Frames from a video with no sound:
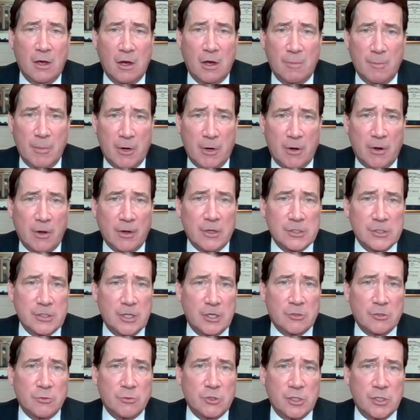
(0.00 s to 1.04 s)
America's
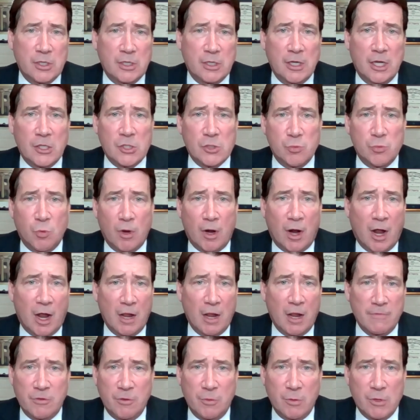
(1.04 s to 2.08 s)
interest against what
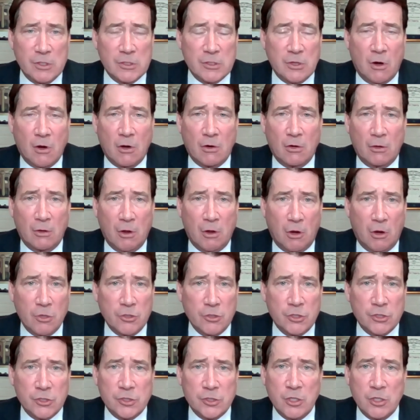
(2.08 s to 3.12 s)
I view as our
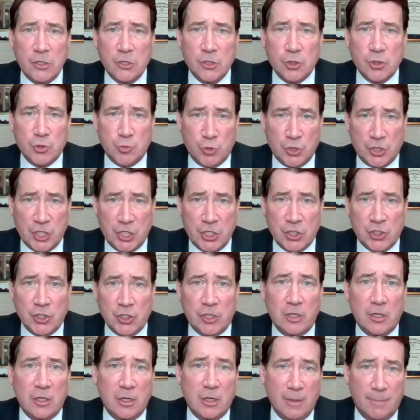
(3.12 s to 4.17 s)
largest
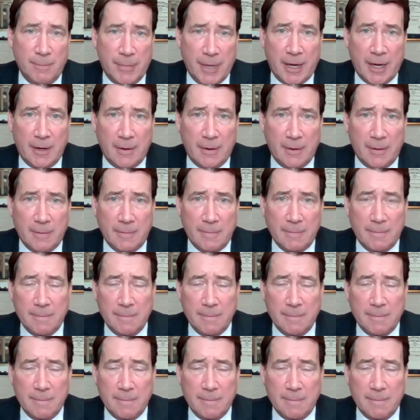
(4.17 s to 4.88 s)
strategic competitor.